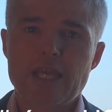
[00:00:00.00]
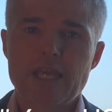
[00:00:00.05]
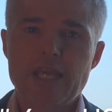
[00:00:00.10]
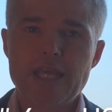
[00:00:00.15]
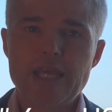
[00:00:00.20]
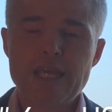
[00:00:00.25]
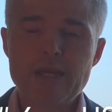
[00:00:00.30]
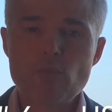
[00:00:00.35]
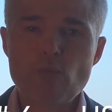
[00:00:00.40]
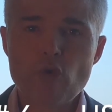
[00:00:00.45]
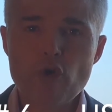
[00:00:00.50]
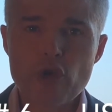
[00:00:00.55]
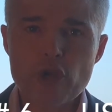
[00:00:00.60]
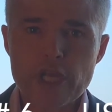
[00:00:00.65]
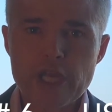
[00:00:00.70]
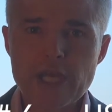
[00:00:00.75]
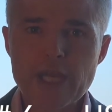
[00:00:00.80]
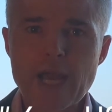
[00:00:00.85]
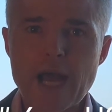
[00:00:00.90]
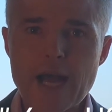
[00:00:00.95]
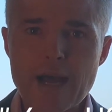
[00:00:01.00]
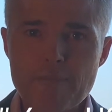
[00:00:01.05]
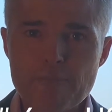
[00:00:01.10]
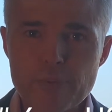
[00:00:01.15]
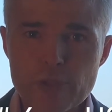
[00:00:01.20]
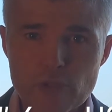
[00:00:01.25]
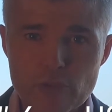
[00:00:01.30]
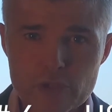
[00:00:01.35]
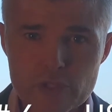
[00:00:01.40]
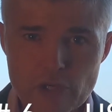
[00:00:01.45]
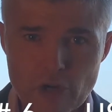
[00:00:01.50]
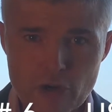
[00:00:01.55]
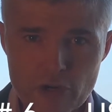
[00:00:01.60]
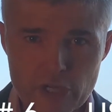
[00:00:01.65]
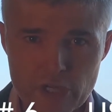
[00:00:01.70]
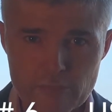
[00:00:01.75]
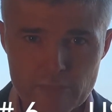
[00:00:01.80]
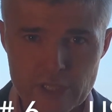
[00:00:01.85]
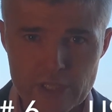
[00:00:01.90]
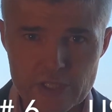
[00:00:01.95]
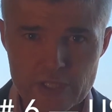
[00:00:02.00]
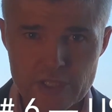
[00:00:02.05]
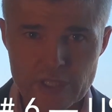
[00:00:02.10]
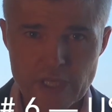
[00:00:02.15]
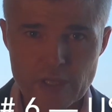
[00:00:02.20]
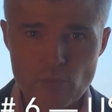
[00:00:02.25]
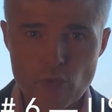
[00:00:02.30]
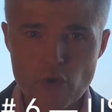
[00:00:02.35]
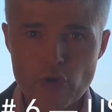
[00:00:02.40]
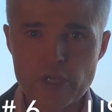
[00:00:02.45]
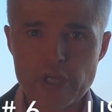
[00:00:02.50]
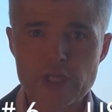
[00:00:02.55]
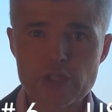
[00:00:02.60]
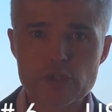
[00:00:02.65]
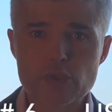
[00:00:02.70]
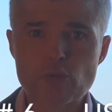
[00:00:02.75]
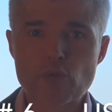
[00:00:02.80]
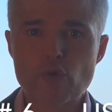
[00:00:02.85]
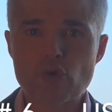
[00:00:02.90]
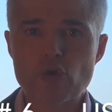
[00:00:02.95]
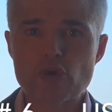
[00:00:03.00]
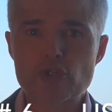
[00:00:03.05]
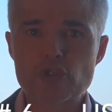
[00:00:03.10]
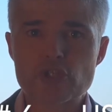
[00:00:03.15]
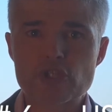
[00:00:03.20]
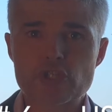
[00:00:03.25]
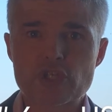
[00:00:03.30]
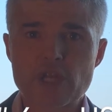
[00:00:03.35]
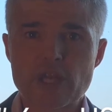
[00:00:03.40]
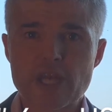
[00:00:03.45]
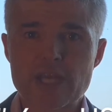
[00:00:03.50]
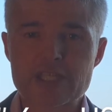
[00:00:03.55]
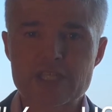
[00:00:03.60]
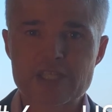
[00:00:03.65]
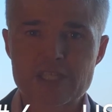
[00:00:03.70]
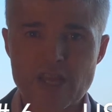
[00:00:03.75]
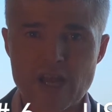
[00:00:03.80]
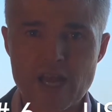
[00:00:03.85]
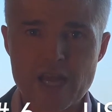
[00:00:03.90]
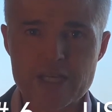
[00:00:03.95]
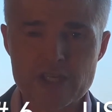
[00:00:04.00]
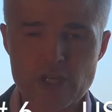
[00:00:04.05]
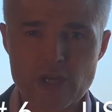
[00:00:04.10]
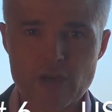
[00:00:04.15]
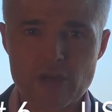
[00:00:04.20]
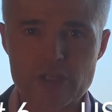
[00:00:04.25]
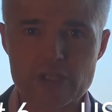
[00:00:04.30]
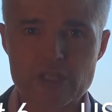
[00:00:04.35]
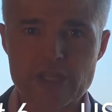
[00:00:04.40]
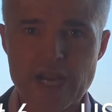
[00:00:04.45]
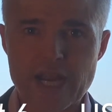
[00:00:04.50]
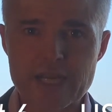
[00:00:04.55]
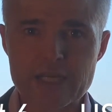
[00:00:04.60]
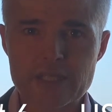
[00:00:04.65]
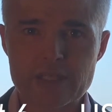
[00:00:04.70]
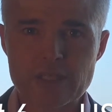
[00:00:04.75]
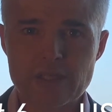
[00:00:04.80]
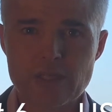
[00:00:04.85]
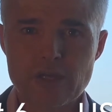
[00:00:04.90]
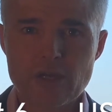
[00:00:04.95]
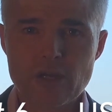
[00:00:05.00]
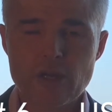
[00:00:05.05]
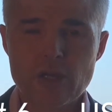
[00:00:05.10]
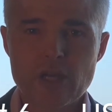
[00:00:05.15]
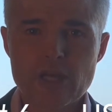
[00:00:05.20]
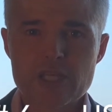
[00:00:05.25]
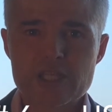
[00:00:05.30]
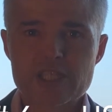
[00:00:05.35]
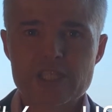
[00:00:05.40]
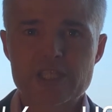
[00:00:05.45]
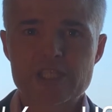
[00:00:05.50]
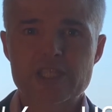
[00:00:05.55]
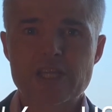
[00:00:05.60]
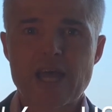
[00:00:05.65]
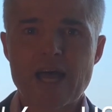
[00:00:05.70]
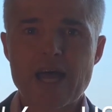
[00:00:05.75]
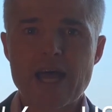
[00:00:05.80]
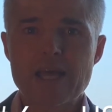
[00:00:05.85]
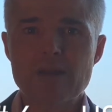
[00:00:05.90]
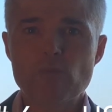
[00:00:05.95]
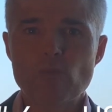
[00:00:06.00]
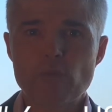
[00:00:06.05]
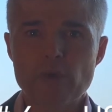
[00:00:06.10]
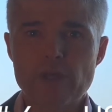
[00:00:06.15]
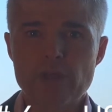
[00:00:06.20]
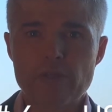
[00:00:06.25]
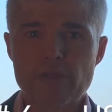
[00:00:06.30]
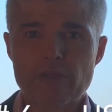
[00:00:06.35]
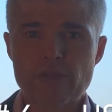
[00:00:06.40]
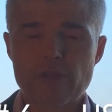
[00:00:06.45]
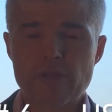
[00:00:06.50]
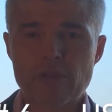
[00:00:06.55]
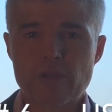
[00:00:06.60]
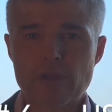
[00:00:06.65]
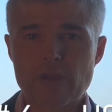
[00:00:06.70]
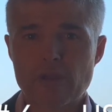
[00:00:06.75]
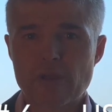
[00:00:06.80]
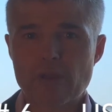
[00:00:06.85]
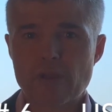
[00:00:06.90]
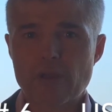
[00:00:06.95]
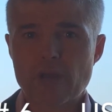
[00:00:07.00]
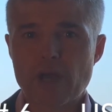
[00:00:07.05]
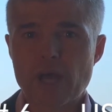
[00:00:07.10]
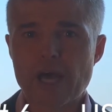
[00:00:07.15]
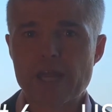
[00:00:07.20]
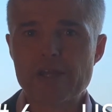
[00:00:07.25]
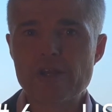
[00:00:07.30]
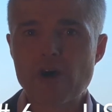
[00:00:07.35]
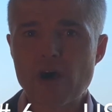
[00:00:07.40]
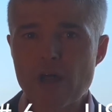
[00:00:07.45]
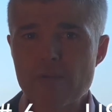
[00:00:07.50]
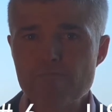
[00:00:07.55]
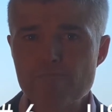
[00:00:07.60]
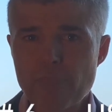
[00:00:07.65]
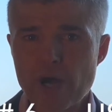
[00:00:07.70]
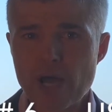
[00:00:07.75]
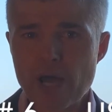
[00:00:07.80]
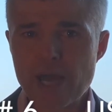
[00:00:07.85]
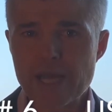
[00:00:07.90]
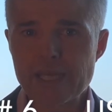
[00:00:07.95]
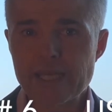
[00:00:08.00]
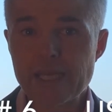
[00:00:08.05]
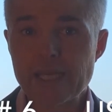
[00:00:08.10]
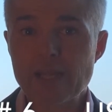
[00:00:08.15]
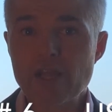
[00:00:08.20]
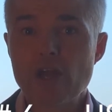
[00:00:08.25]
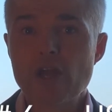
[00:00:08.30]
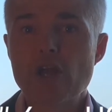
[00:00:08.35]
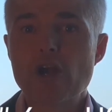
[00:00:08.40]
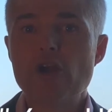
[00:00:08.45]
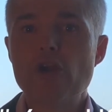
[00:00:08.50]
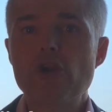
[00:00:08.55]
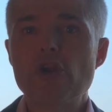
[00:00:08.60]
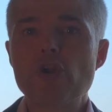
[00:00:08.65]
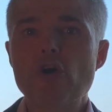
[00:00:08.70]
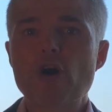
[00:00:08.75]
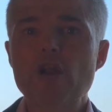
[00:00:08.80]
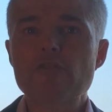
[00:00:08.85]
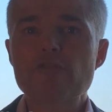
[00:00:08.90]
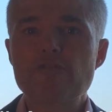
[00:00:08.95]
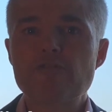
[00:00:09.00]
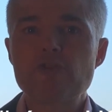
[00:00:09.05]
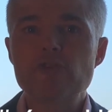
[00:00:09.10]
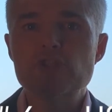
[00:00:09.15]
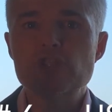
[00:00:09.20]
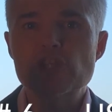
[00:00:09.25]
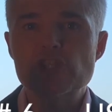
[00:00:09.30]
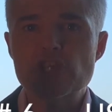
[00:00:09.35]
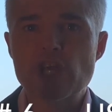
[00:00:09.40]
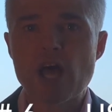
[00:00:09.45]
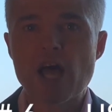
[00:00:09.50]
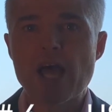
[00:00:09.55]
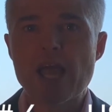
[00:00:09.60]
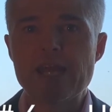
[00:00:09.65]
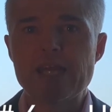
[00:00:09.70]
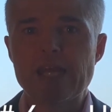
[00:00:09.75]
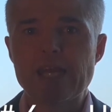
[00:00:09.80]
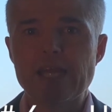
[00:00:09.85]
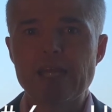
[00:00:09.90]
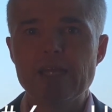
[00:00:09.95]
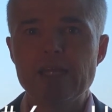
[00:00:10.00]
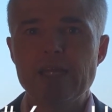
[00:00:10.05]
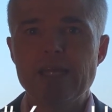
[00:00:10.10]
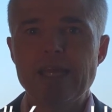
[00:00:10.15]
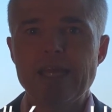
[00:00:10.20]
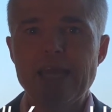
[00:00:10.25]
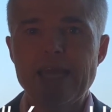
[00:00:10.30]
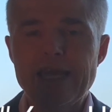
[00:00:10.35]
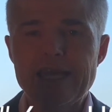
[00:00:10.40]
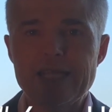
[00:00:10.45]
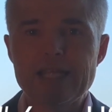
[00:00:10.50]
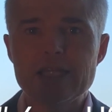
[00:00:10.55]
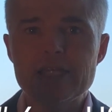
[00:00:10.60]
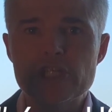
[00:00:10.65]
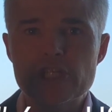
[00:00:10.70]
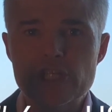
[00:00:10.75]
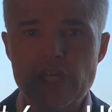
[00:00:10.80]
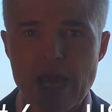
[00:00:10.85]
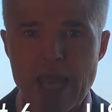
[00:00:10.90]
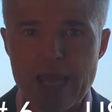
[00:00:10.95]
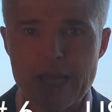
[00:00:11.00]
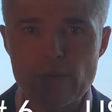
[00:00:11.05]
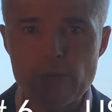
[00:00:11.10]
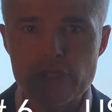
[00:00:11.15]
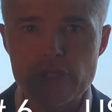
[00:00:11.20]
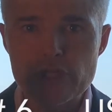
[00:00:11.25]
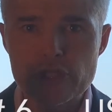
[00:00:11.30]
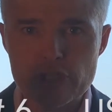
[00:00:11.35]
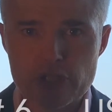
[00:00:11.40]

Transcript: in working up your documents, in working towards a signed contract, start with a non-binding, not for signing English language